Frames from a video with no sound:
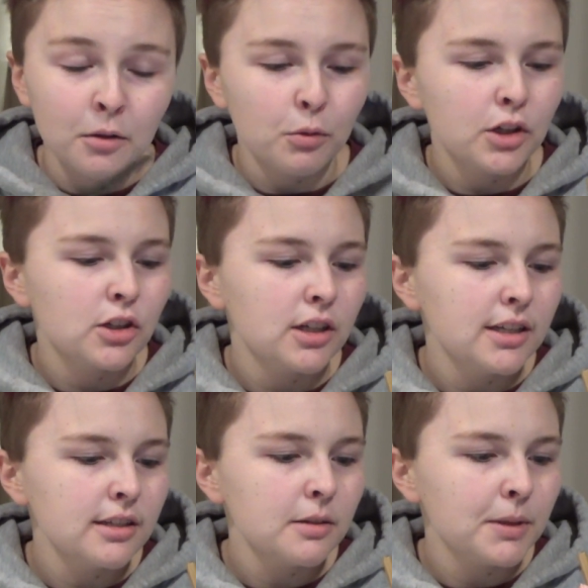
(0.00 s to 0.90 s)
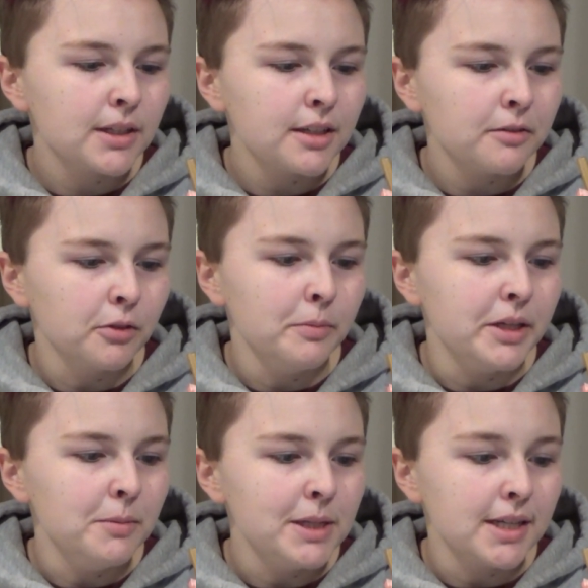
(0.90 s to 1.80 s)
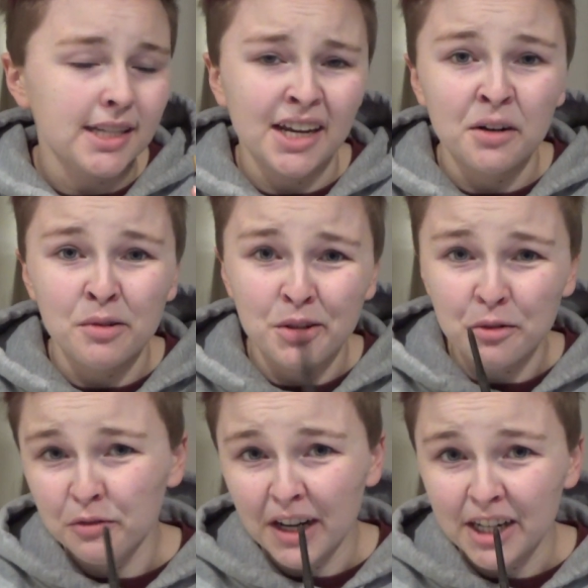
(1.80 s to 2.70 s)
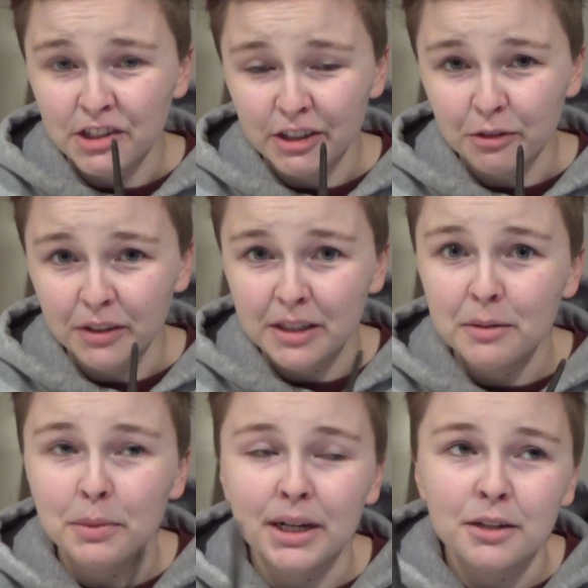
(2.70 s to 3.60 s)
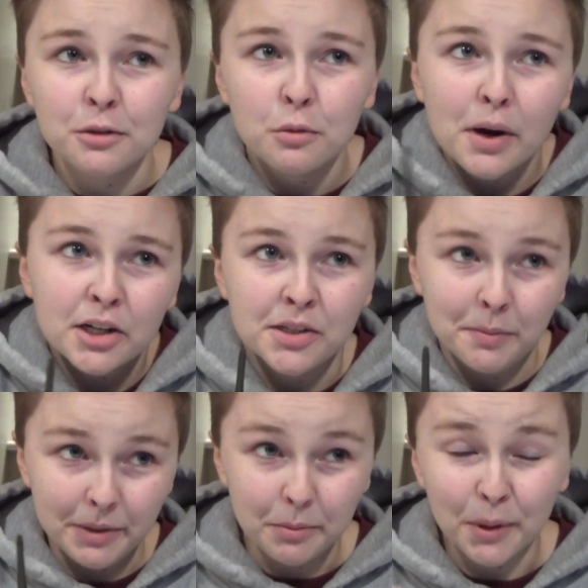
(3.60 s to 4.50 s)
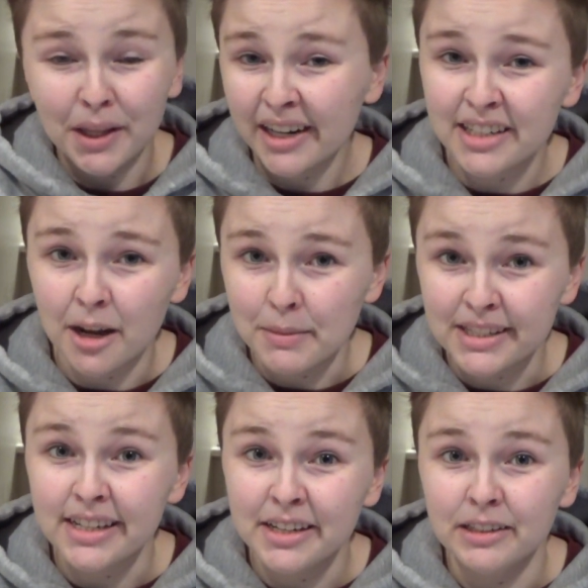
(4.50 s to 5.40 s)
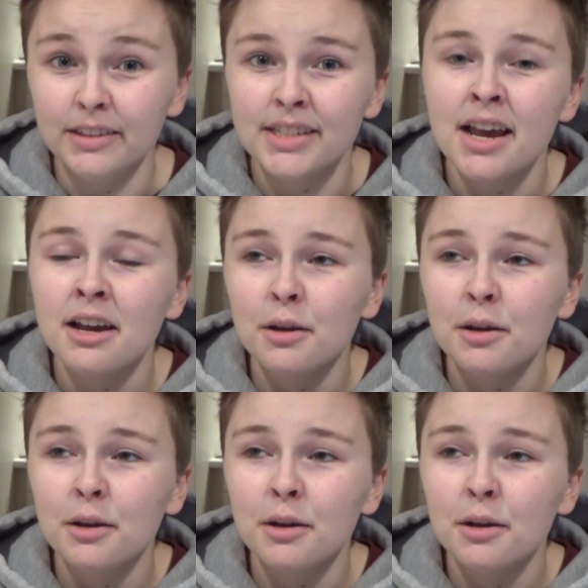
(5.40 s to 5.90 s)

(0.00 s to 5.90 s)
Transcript: which isn't a big deal for me because I don't do Vine generally, but I do watch some people like Thomas Sanders.